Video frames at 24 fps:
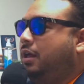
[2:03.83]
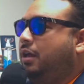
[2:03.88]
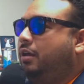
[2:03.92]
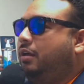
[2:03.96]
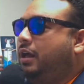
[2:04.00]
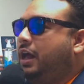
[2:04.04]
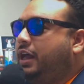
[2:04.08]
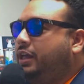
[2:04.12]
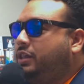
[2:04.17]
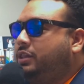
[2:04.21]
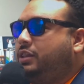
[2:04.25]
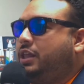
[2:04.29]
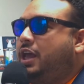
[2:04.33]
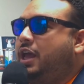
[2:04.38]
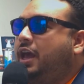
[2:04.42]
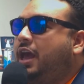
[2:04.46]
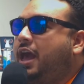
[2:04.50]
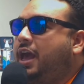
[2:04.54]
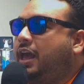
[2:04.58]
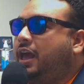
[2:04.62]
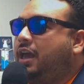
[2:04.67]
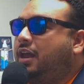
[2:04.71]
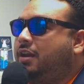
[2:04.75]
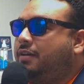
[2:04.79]
I think
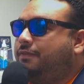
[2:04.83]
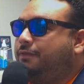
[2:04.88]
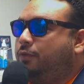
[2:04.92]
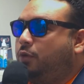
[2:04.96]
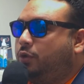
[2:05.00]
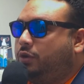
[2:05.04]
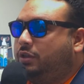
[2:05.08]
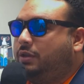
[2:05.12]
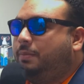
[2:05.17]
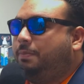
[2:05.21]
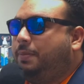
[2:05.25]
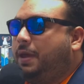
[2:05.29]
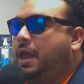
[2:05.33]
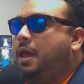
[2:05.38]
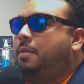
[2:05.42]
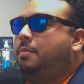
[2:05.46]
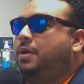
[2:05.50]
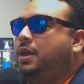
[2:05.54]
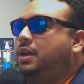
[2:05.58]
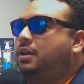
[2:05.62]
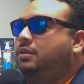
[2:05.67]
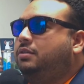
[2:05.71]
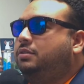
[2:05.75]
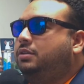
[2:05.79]
I can afford the
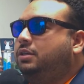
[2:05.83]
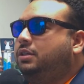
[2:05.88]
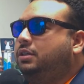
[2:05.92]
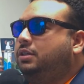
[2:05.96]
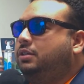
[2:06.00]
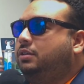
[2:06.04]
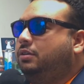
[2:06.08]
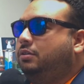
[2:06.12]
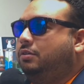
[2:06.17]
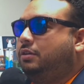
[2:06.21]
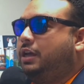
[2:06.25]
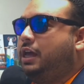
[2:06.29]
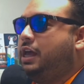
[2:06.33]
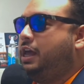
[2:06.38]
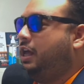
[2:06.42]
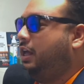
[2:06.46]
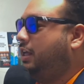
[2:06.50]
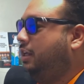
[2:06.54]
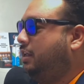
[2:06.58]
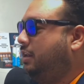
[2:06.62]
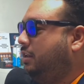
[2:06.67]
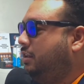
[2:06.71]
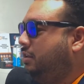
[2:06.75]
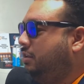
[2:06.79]
payment, okay?
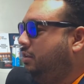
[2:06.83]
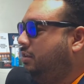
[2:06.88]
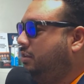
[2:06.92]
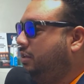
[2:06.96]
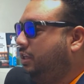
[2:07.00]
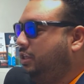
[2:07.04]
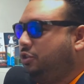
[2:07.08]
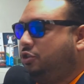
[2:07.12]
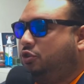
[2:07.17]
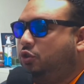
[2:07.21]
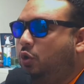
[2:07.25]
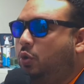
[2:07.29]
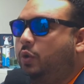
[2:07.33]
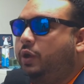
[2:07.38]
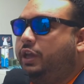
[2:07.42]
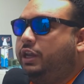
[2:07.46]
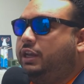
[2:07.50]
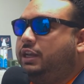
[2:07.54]
Let's do it.